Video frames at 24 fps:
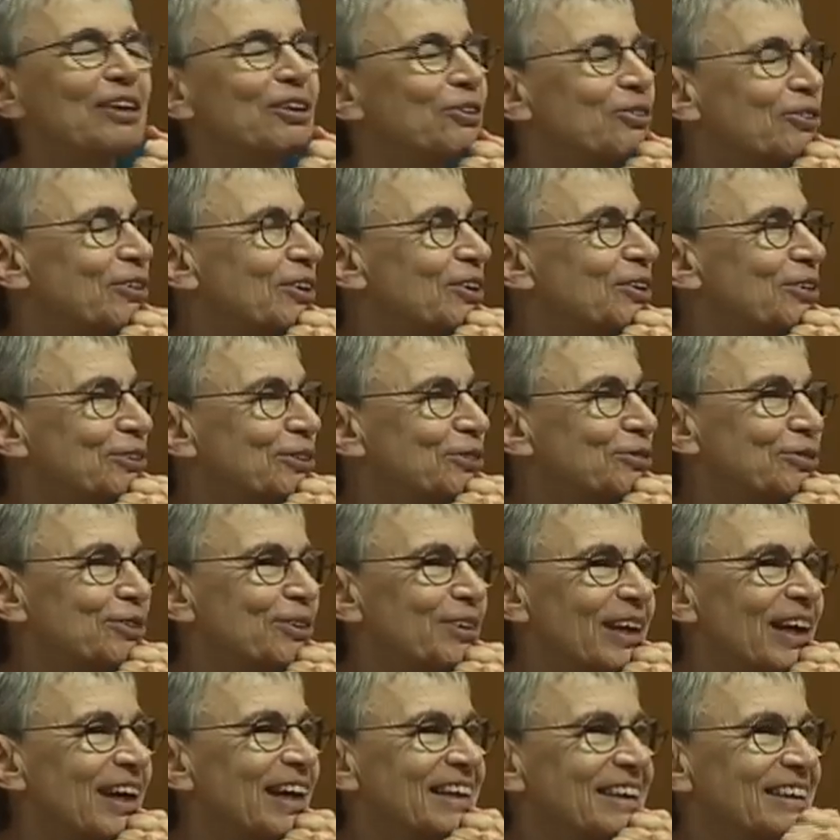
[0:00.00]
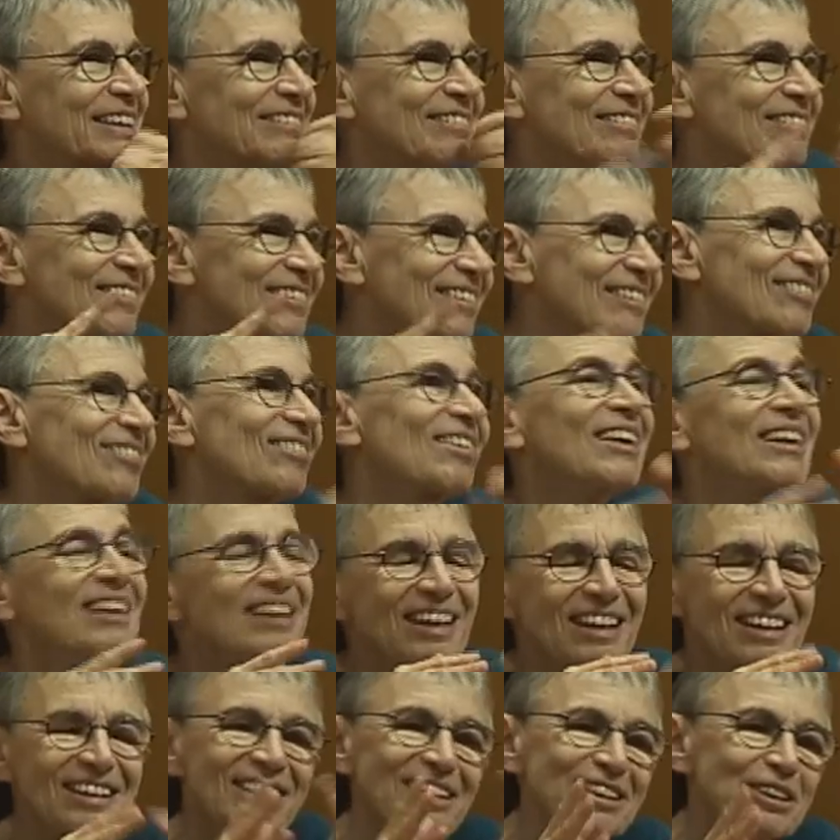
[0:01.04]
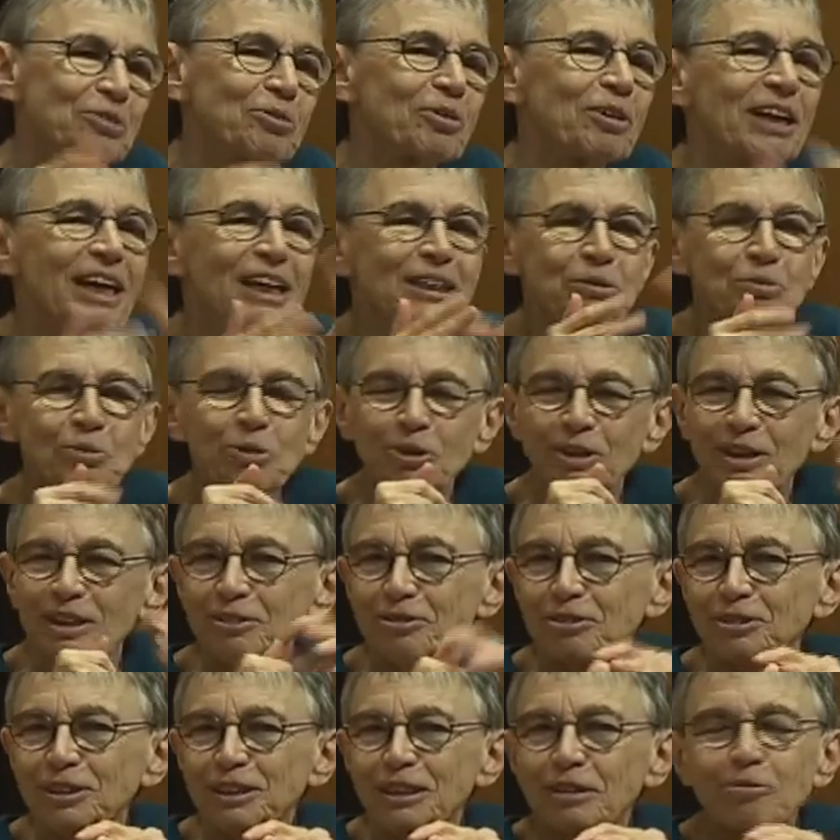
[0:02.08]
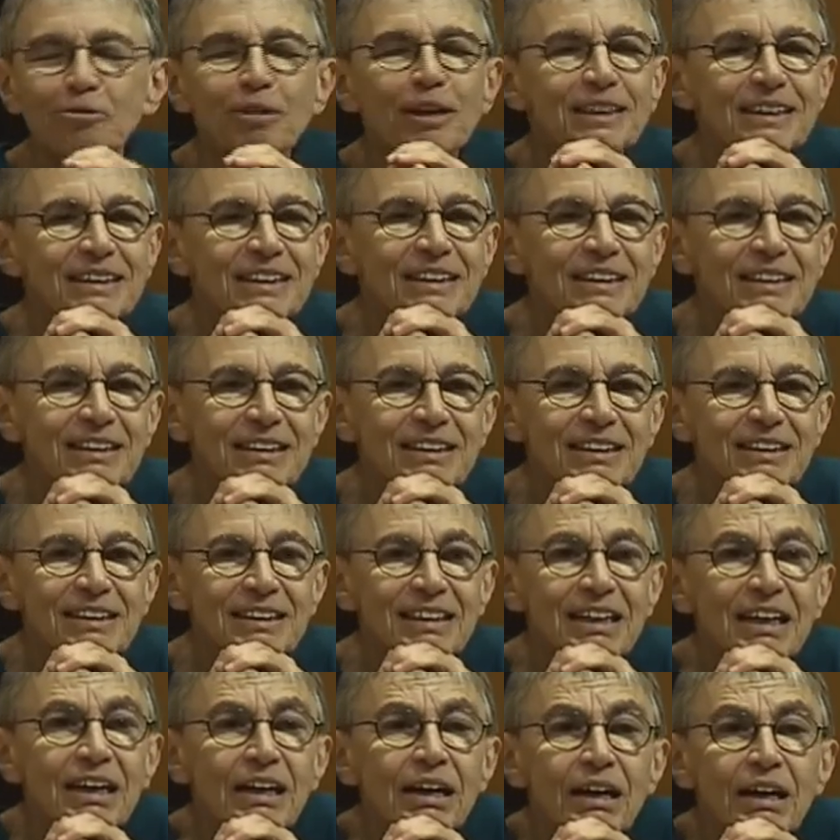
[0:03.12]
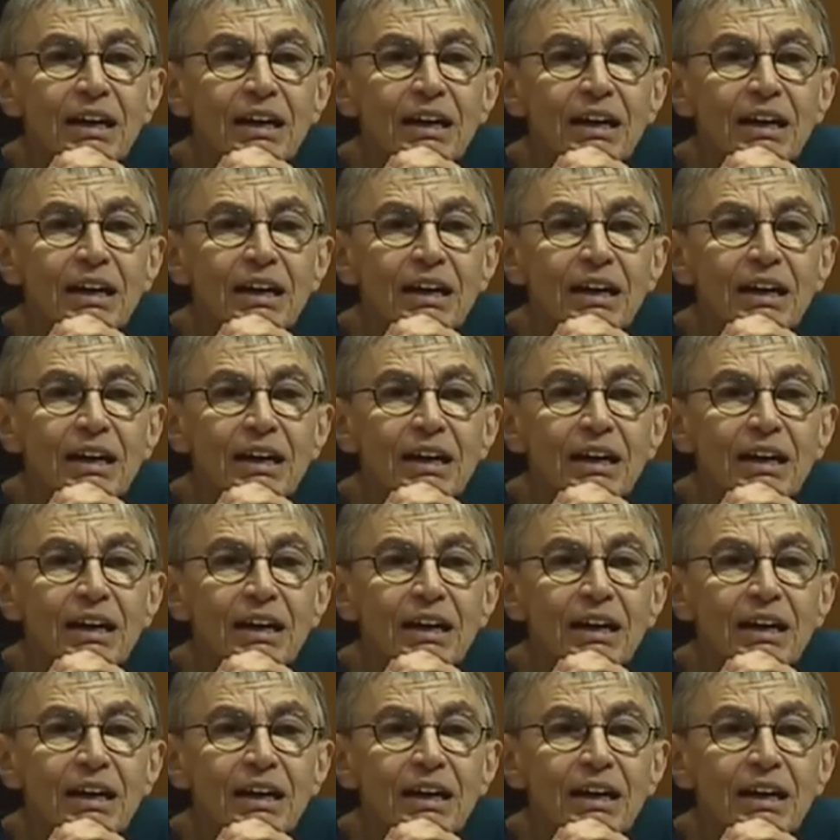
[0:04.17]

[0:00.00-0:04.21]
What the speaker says: you could use for that, and this one has more interesting resonances.